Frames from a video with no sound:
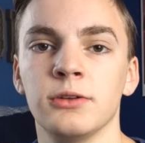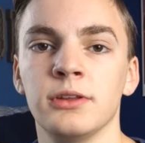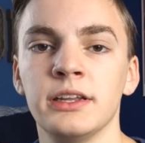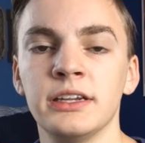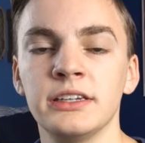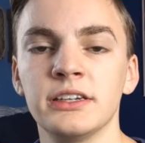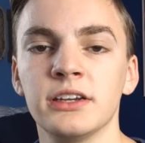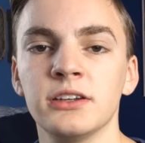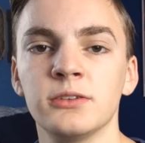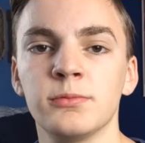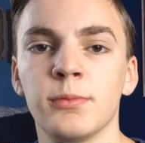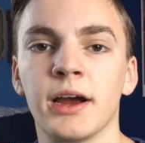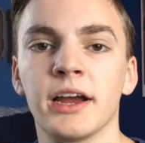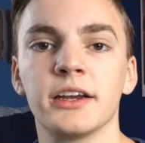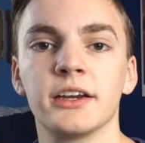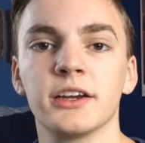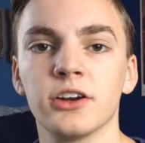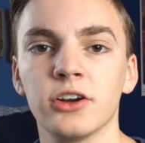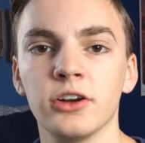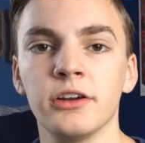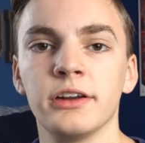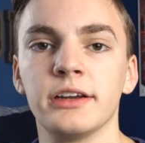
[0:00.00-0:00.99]
this is my
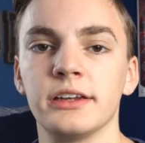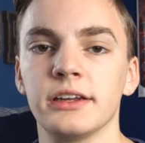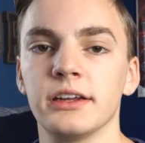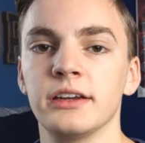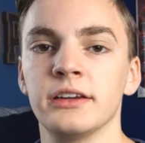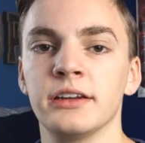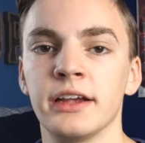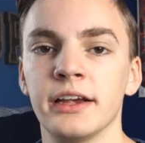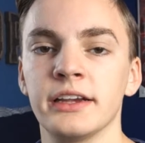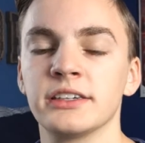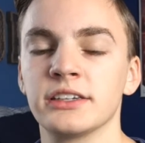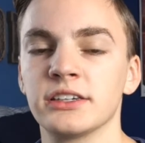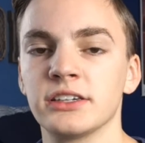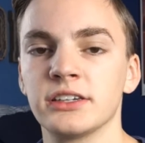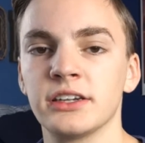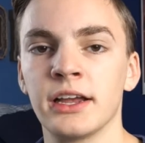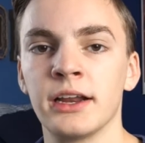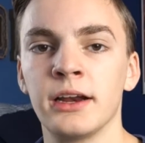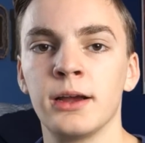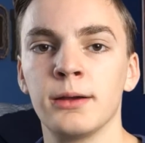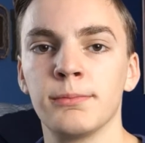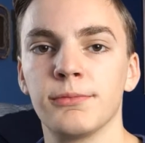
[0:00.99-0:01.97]
current desk
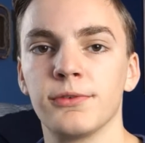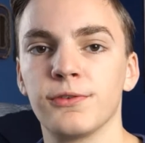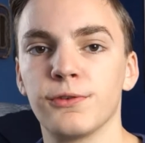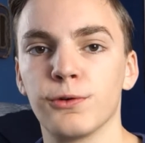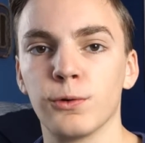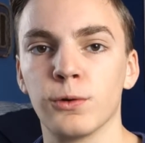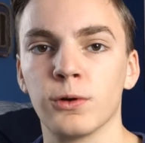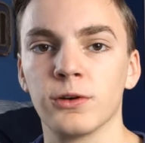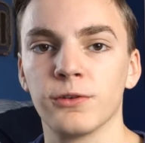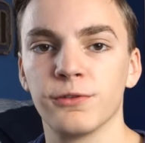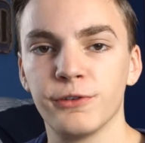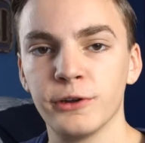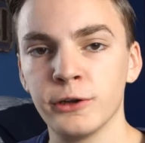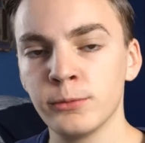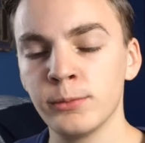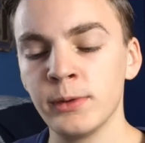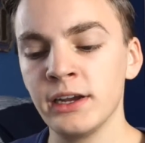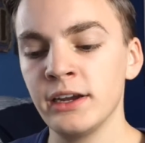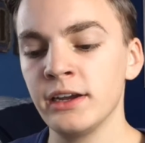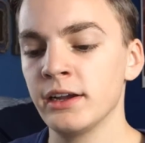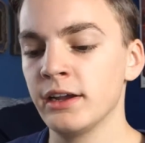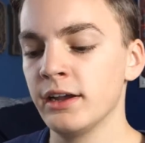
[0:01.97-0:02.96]
setup for
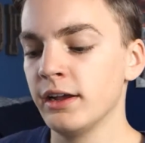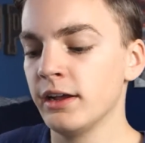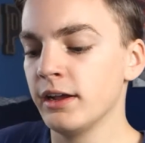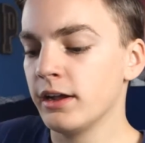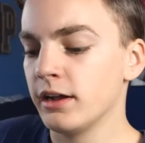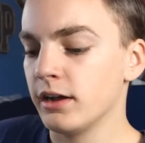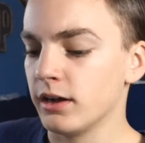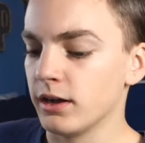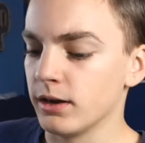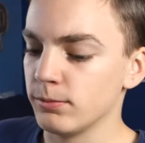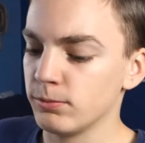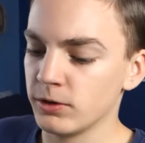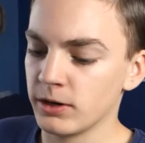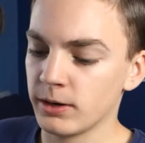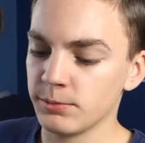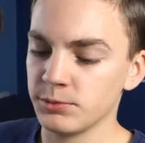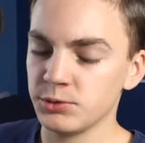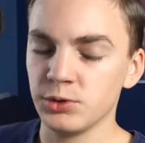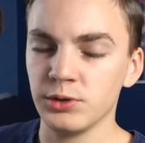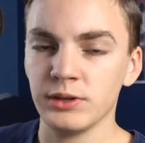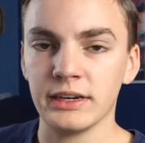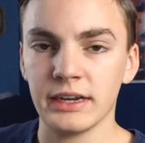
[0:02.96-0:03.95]
filming when
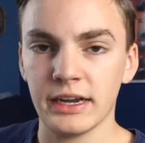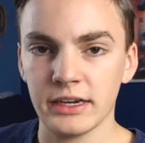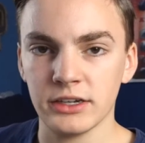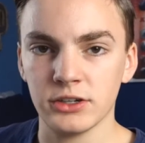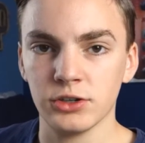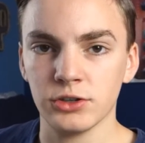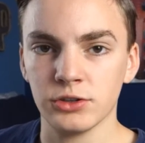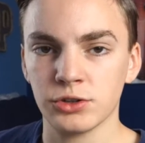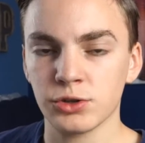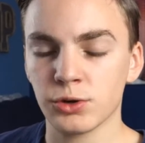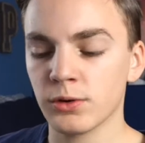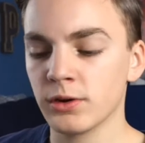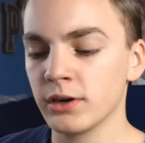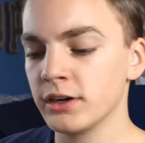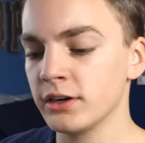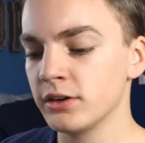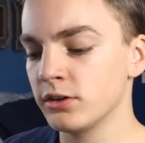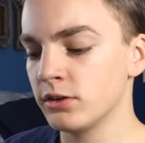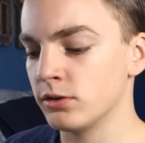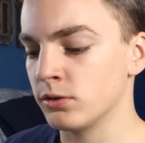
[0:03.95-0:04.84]
I'm doing a tutorial